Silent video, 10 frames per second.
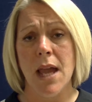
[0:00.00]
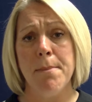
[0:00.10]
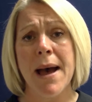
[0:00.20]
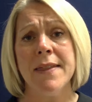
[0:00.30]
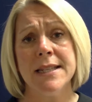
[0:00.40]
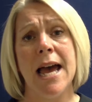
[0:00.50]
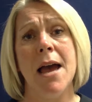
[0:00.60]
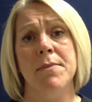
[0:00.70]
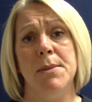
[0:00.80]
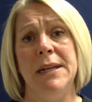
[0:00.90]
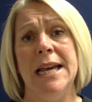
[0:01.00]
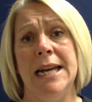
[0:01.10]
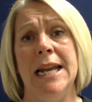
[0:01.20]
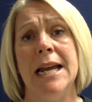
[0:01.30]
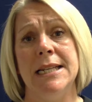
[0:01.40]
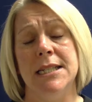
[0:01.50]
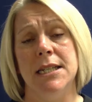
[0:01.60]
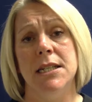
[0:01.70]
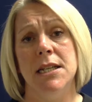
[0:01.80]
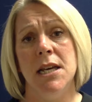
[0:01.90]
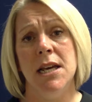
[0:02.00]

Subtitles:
And by the time the plane landed,